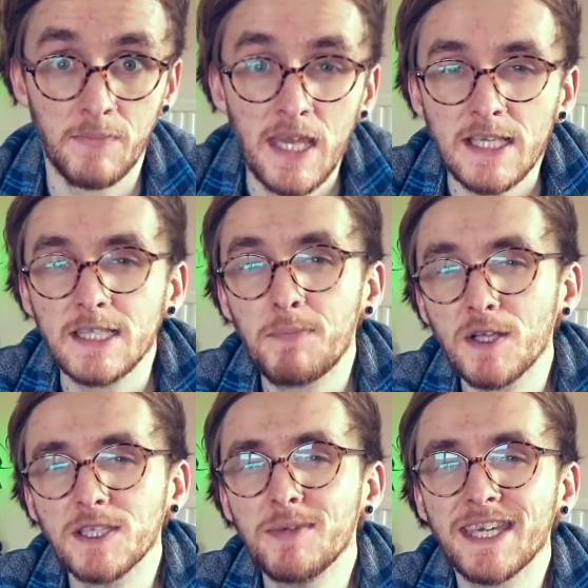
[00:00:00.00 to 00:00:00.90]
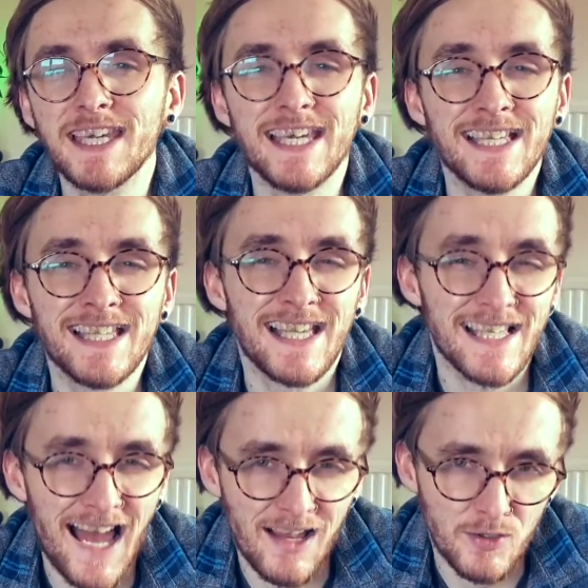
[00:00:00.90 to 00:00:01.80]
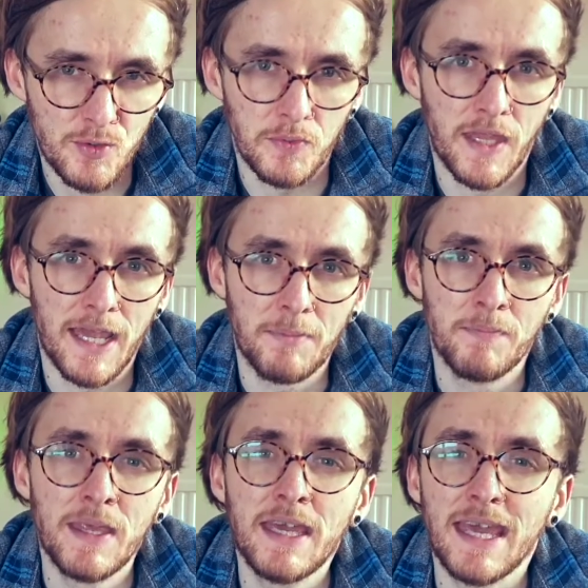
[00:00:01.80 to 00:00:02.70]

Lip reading: Spellsy McGee isn't his actual name,